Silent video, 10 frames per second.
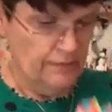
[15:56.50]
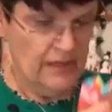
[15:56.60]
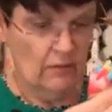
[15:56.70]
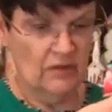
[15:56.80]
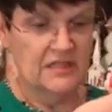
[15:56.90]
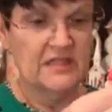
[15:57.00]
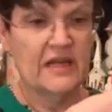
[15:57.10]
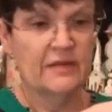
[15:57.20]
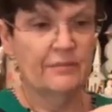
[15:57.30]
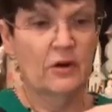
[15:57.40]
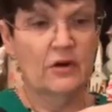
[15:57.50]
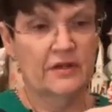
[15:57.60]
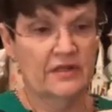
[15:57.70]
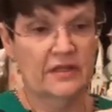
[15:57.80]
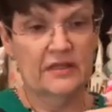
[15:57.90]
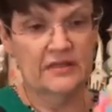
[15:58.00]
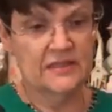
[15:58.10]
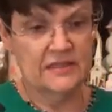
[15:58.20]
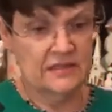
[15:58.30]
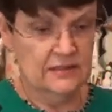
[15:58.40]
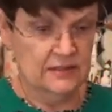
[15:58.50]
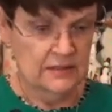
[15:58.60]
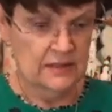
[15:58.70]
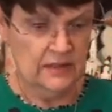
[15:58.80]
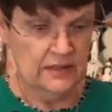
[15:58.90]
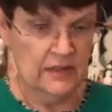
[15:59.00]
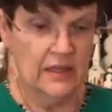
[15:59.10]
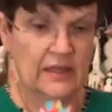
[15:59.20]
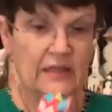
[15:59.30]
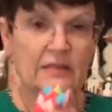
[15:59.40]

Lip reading: But I wanna take part of this and cut